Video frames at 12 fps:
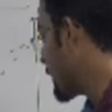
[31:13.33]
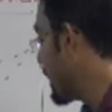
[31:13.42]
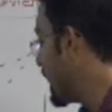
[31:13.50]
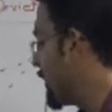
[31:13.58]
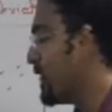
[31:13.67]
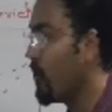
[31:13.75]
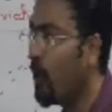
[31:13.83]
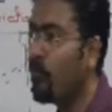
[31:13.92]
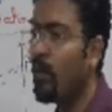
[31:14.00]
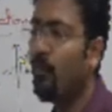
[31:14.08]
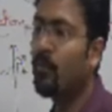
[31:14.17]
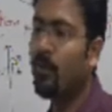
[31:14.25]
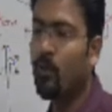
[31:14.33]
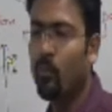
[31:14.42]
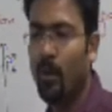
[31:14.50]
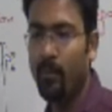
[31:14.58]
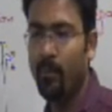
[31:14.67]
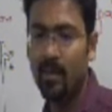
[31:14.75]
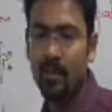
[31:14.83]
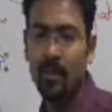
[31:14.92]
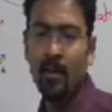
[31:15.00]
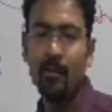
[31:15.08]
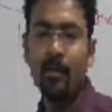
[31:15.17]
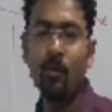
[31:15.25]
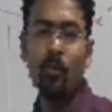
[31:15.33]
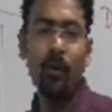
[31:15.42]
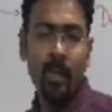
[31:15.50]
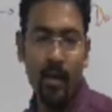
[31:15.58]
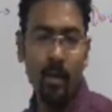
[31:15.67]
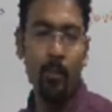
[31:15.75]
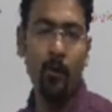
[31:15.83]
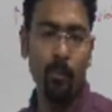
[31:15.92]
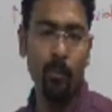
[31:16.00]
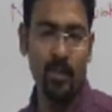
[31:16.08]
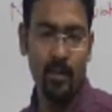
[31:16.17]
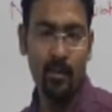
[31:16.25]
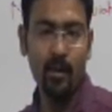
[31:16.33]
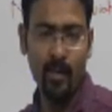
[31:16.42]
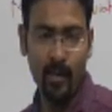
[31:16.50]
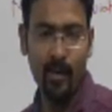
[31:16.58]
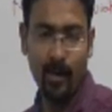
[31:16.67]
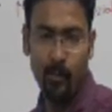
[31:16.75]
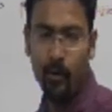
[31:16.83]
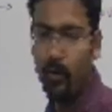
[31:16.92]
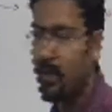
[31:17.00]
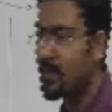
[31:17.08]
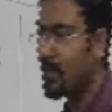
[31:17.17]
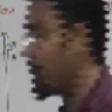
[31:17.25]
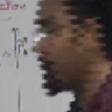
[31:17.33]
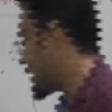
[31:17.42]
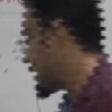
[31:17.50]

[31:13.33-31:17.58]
Now, if the two are mixed, they don't care about each other much.